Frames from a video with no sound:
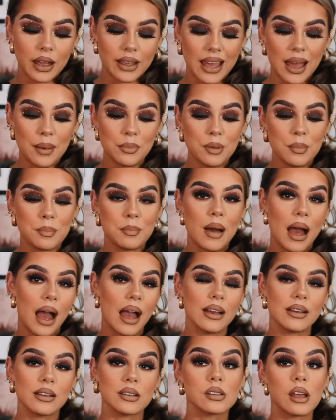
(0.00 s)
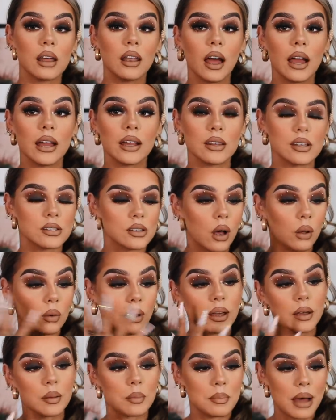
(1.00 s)
I kept the matte because I like this whole
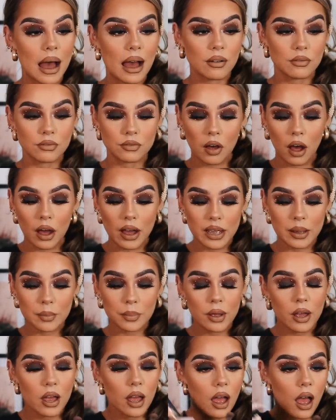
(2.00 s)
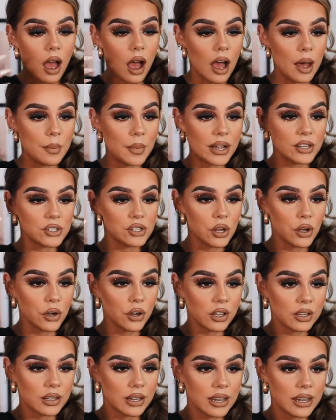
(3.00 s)
like matte vibe. Um, I
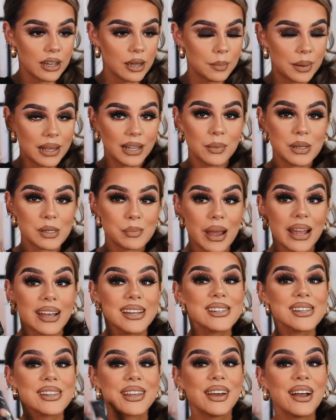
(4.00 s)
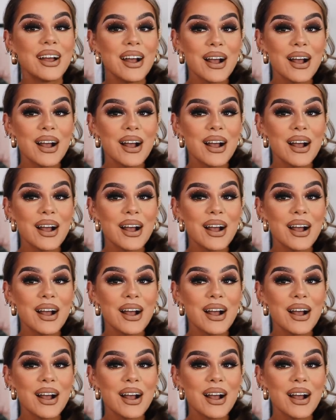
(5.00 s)
took the Peely's base.